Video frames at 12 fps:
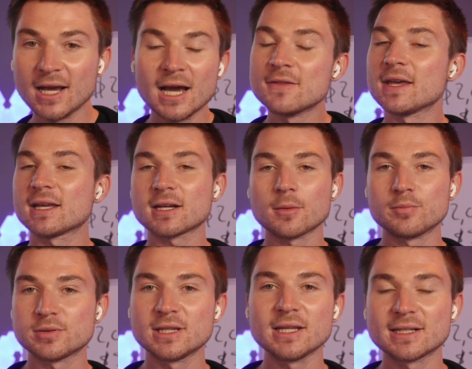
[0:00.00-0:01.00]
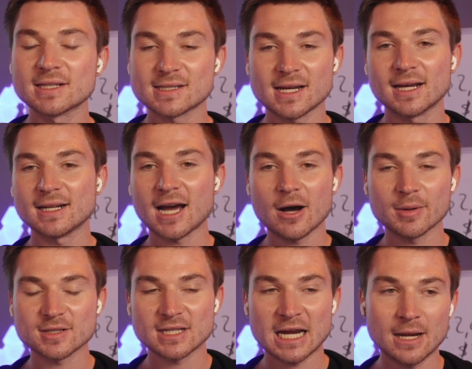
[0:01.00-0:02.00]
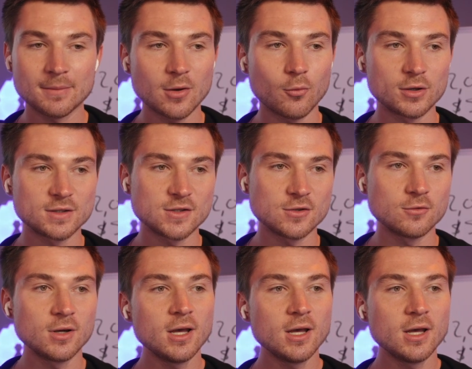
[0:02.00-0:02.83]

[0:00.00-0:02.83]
They can completely decide how much time they want to